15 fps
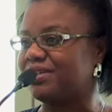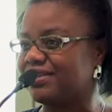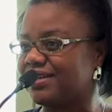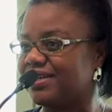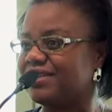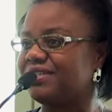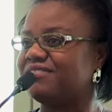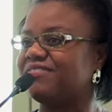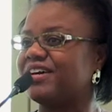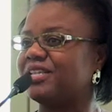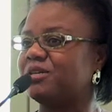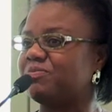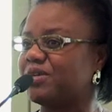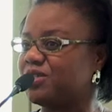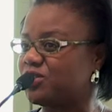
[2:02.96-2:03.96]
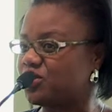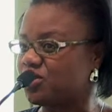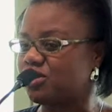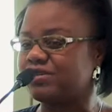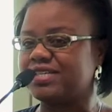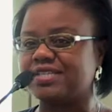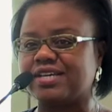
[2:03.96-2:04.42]
building and developing,
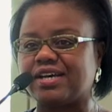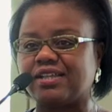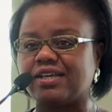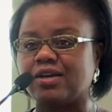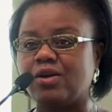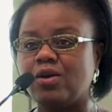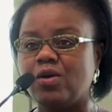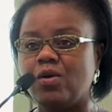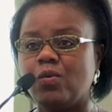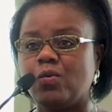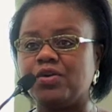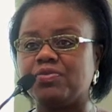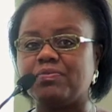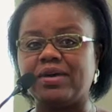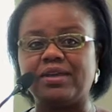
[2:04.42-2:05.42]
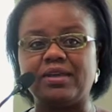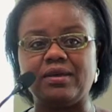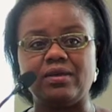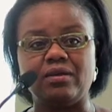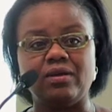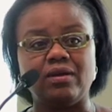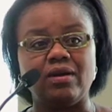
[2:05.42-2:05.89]
storytelling, with
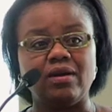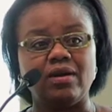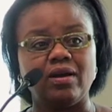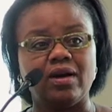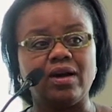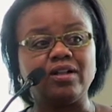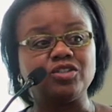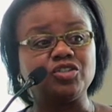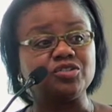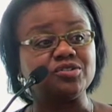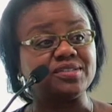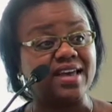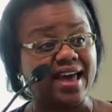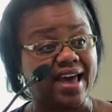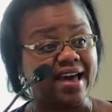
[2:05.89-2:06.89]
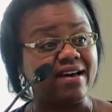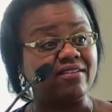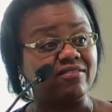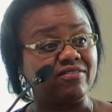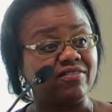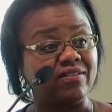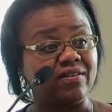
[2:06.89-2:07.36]
many cultures
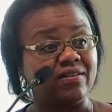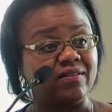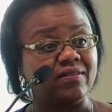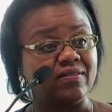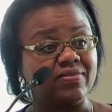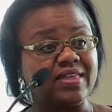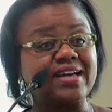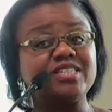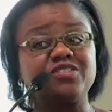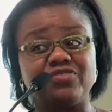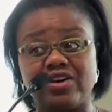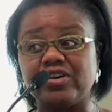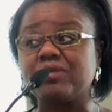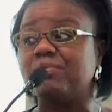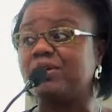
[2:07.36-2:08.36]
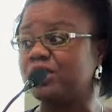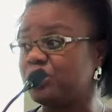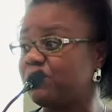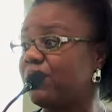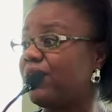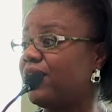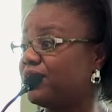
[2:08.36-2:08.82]
have. That's very much
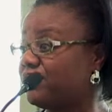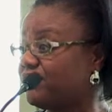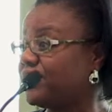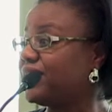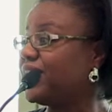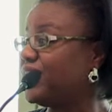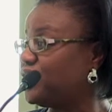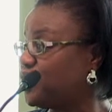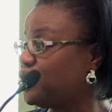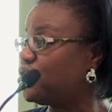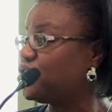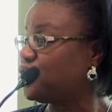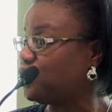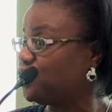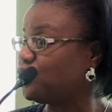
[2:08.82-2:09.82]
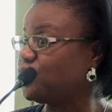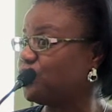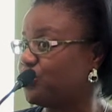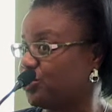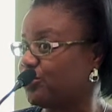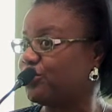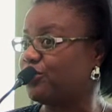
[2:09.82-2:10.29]
part of engaging
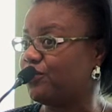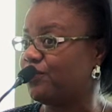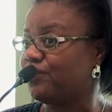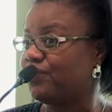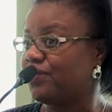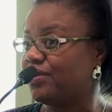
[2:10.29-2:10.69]
children too.